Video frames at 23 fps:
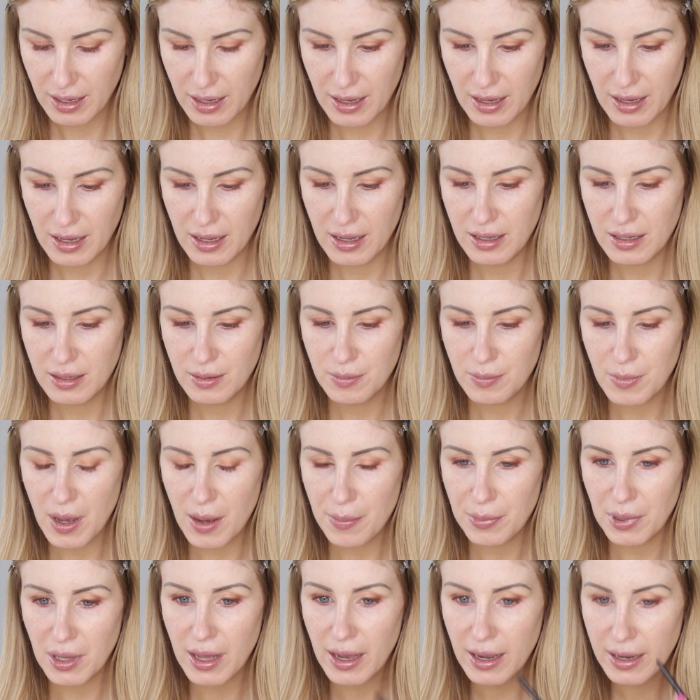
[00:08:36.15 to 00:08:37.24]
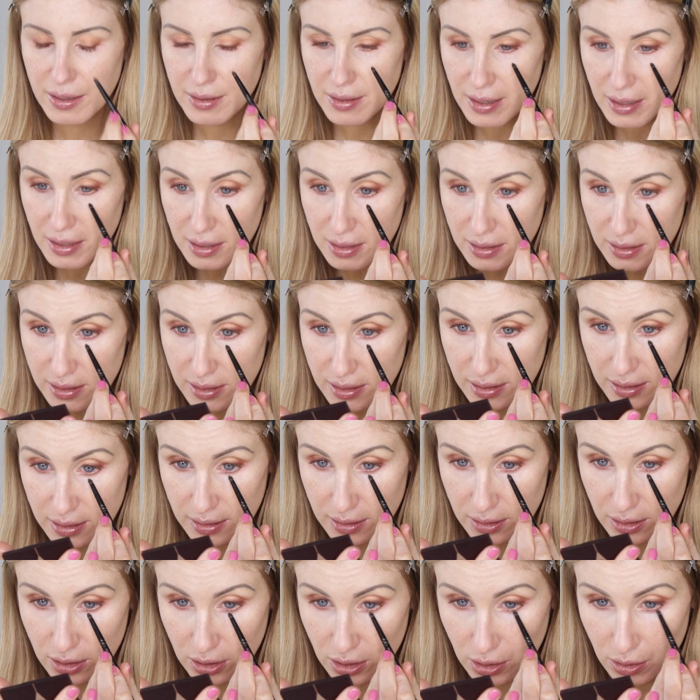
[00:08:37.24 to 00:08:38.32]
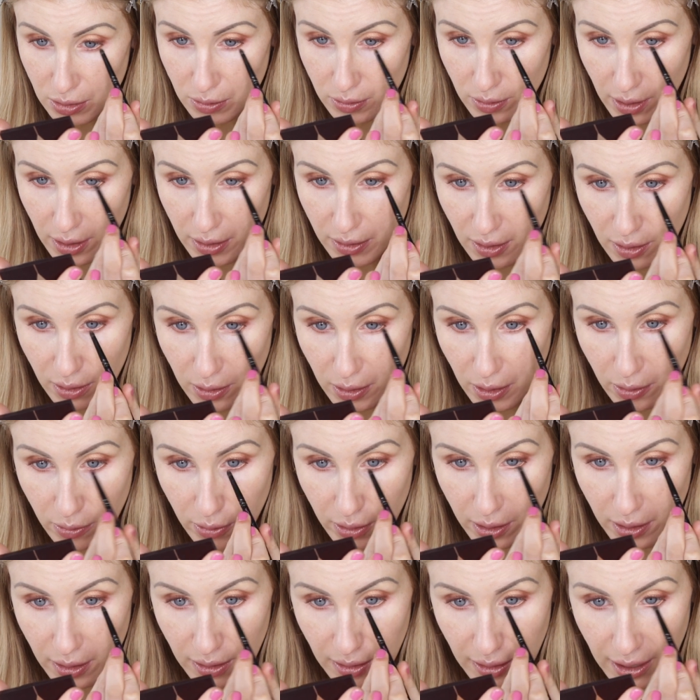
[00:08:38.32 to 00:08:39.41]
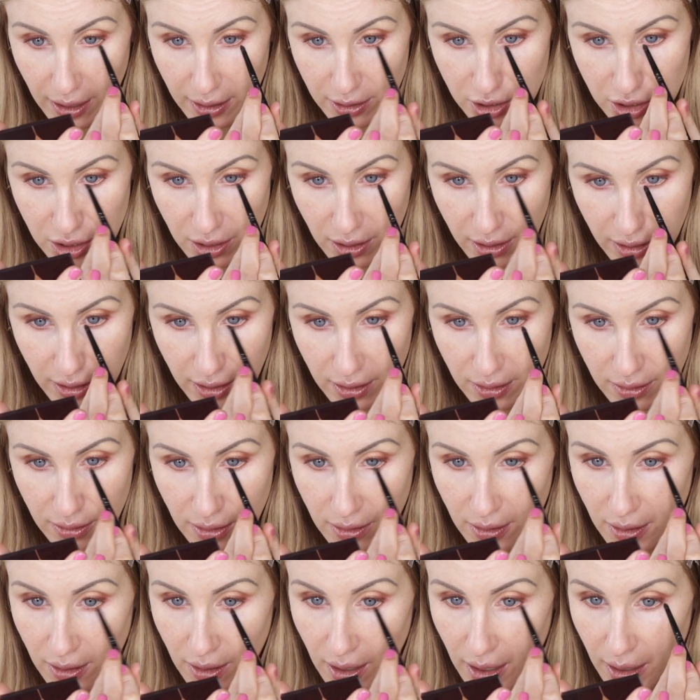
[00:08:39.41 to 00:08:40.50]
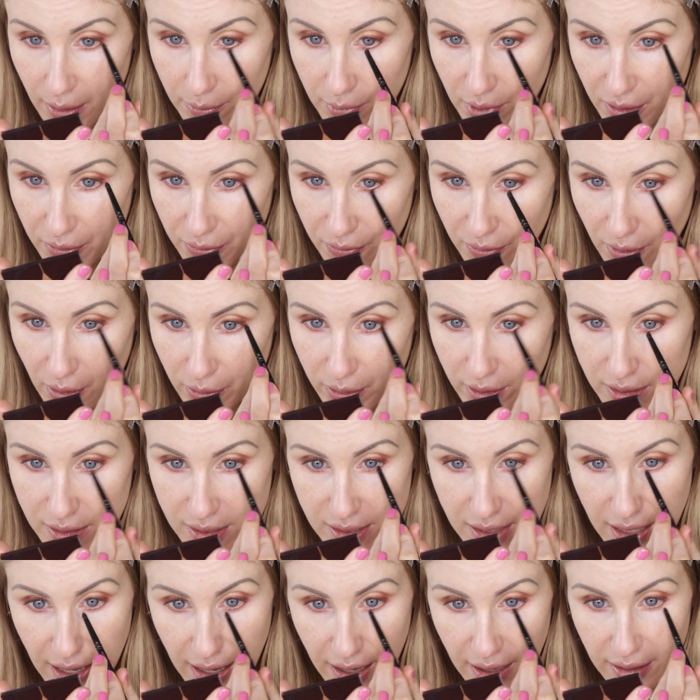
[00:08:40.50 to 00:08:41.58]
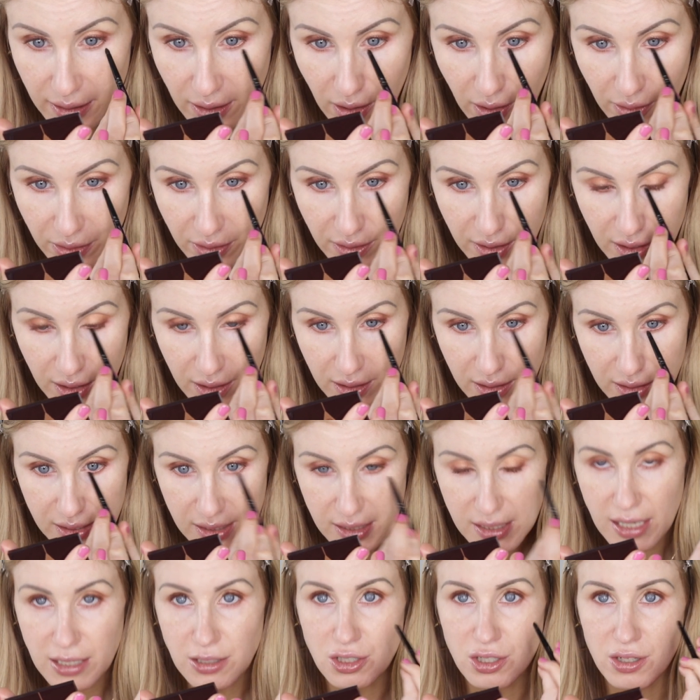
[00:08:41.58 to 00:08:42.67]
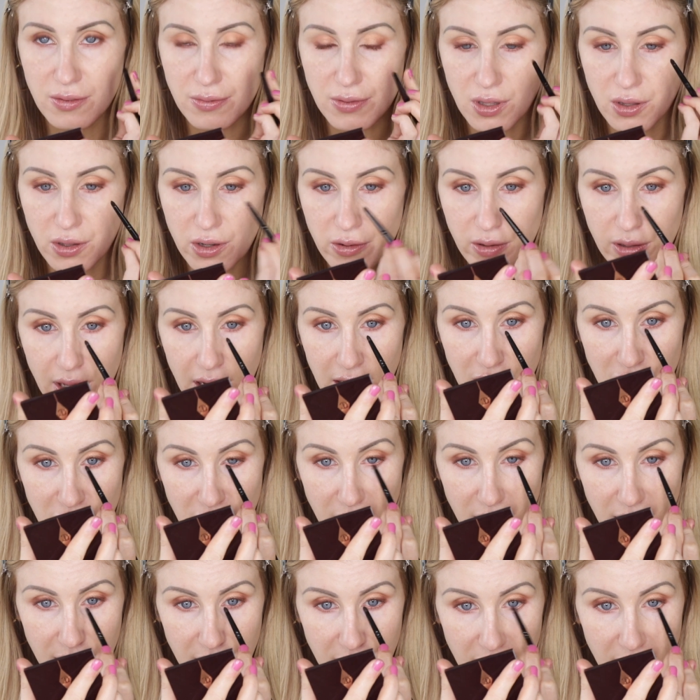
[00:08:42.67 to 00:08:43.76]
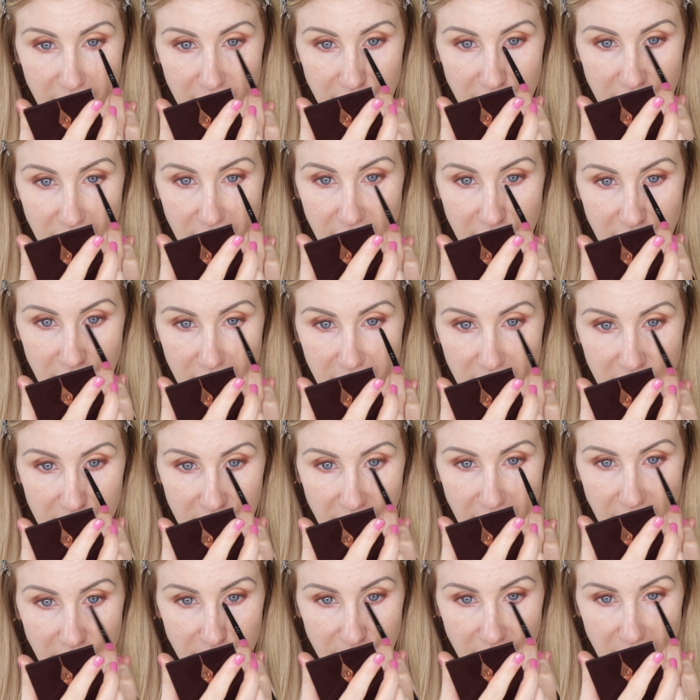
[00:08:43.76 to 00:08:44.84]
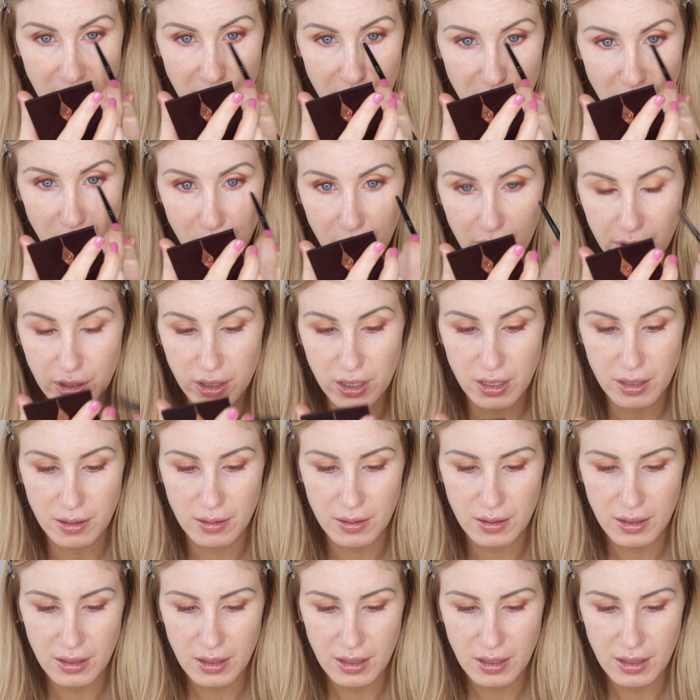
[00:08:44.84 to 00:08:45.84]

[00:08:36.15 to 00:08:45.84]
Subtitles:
and apply this to the lower lash line. I'm going to focus that on the center of the lower lash line in the kind of inner corner.